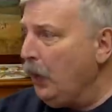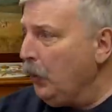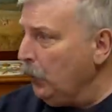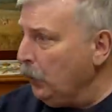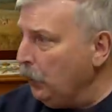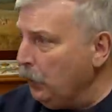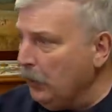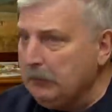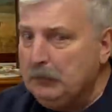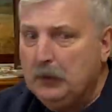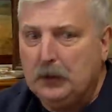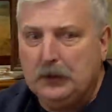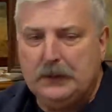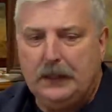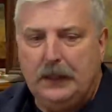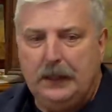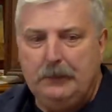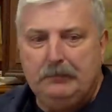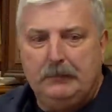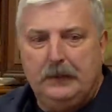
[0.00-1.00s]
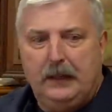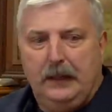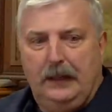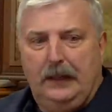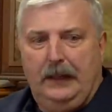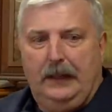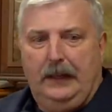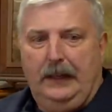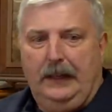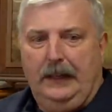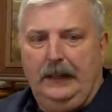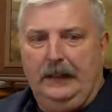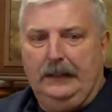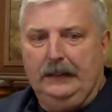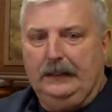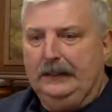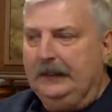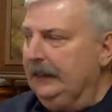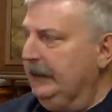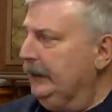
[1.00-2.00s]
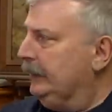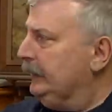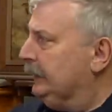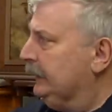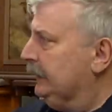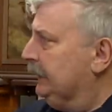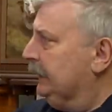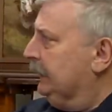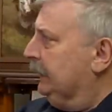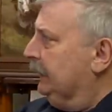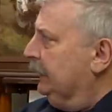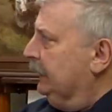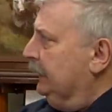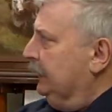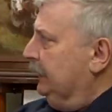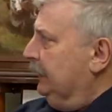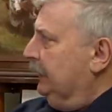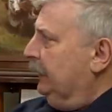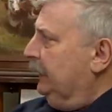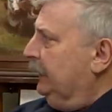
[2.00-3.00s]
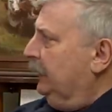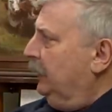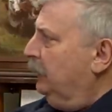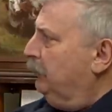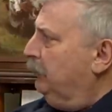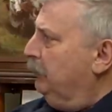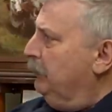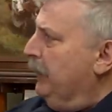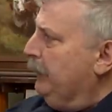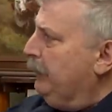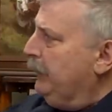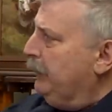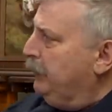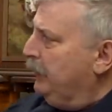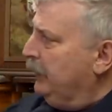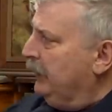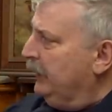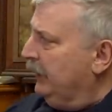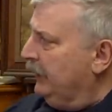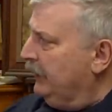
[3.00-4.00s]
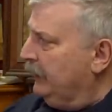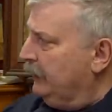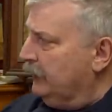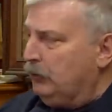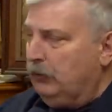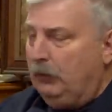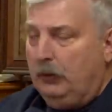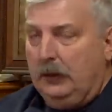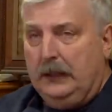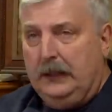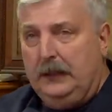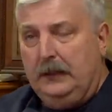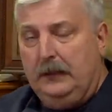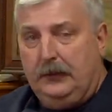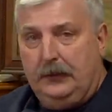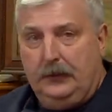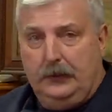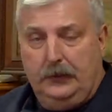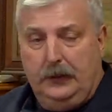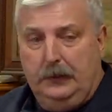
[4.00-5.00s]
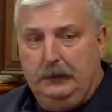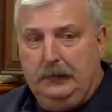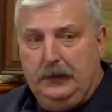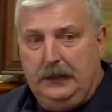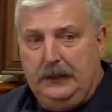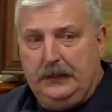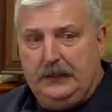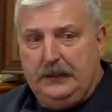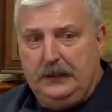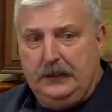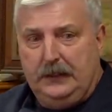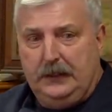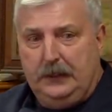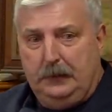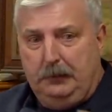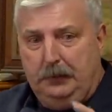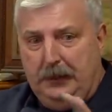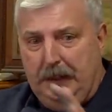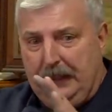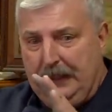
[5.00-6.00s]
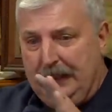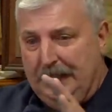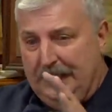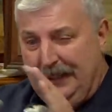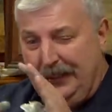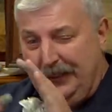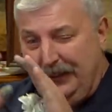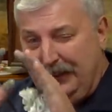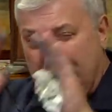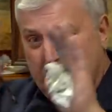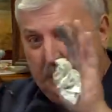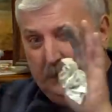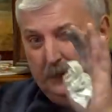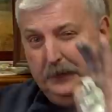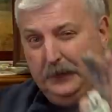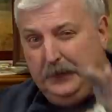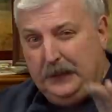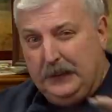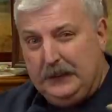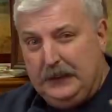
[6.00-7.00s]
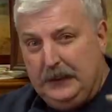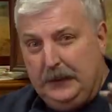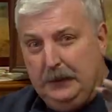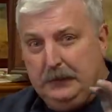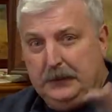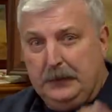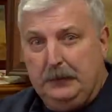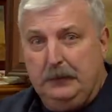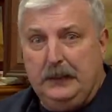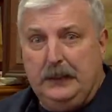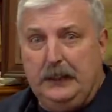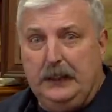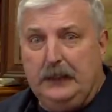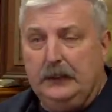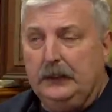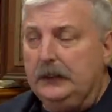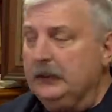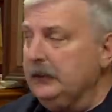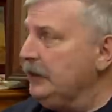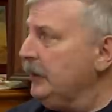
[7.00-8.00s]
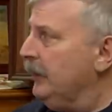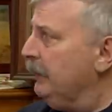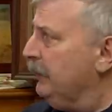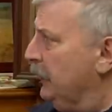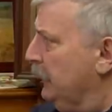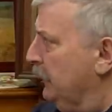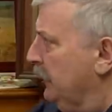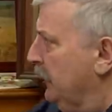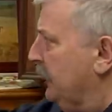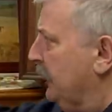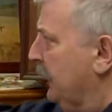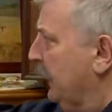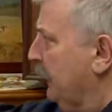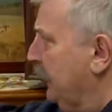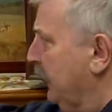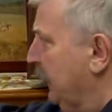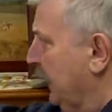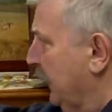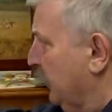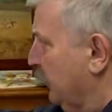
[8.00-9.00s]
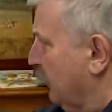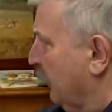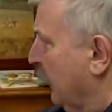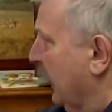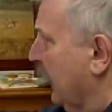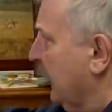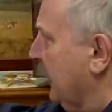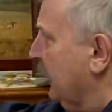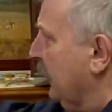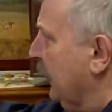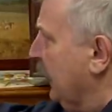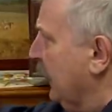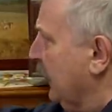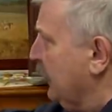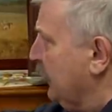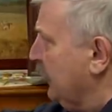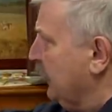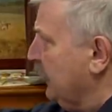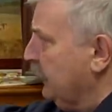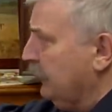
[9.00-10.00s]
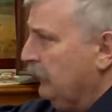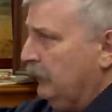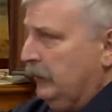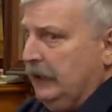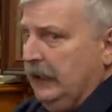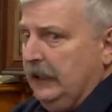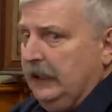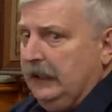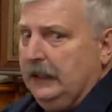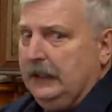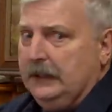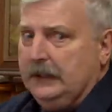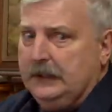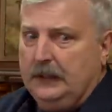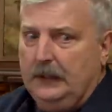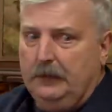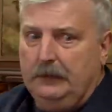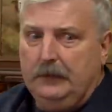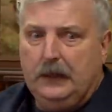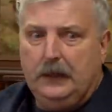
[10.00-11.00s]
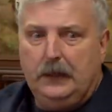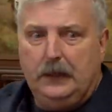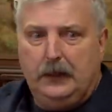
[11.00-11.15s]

one more time and uh, you know, maybe put another 20, 30 minutes into the painting here, just fixing up some of that little stuff, doing the same thing, dragging the edges, doing that kind of stuff,